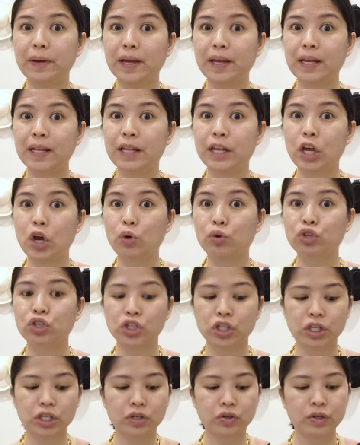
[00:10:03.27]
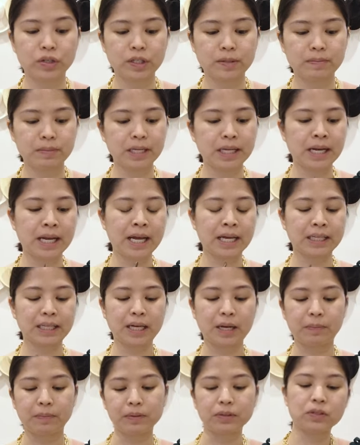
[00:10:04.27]
it in the ocean or something like
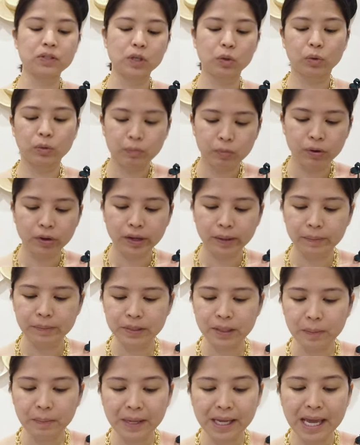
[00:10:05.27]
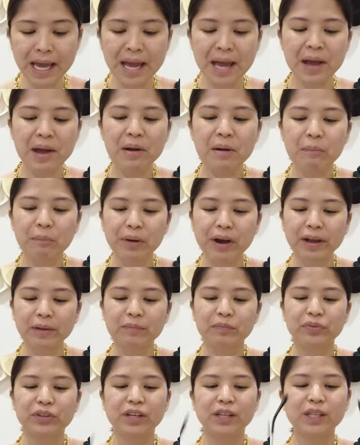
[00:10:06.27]
that, but still would probably upset me. But
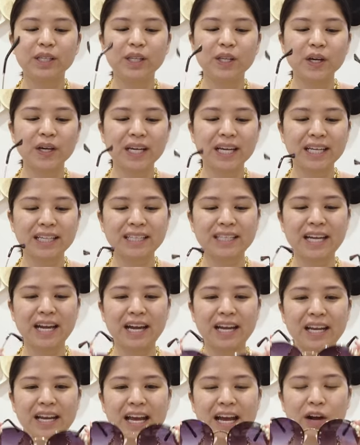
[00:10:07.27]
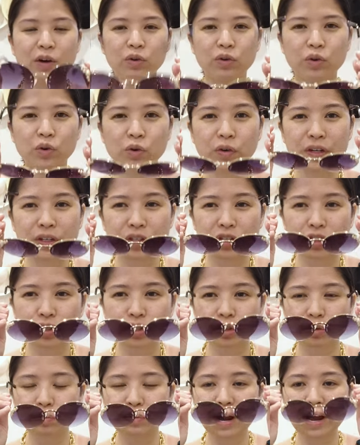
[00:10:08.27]
look at that, how cool. It's
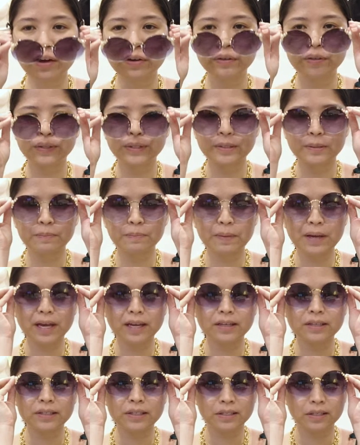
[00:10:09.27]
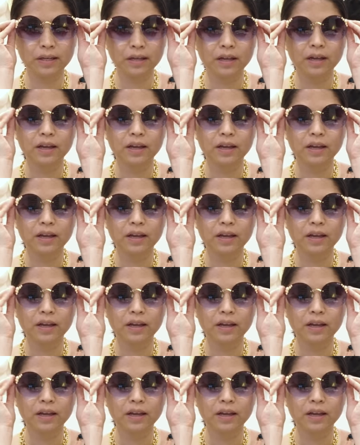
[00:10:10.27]
just around specs.